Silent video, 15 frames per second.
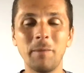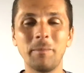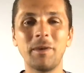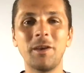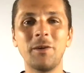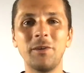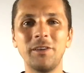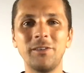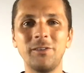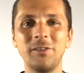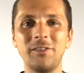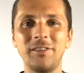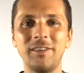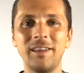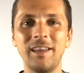I'm curious to
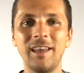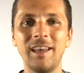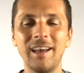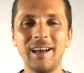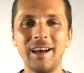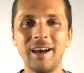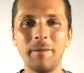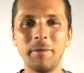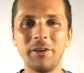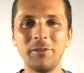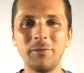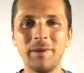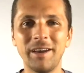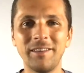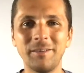see how
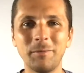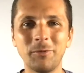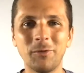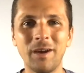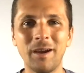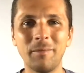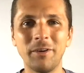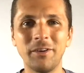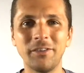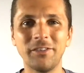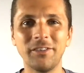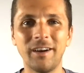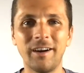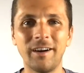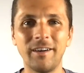much my
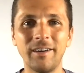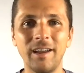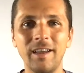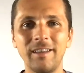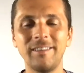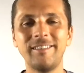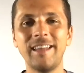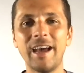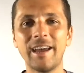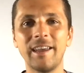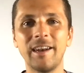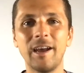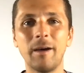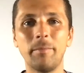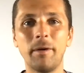subscribers are
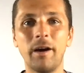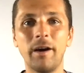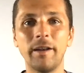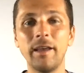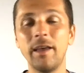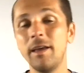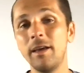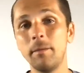stacking up on.